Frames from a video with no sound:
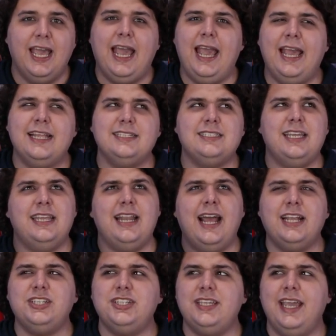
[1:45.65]
and it
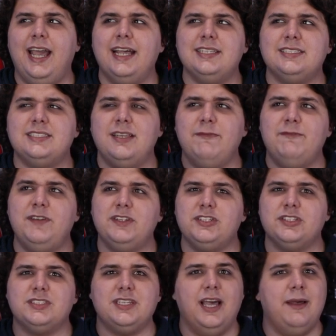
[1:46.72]
actually has some
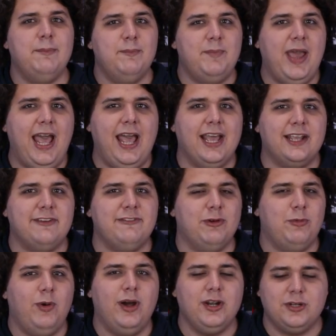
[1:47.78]
features cut back for
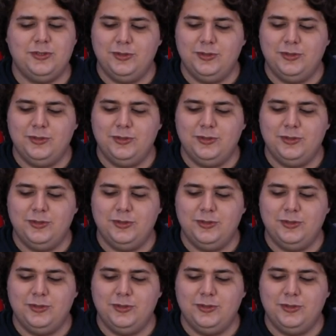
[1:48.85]
water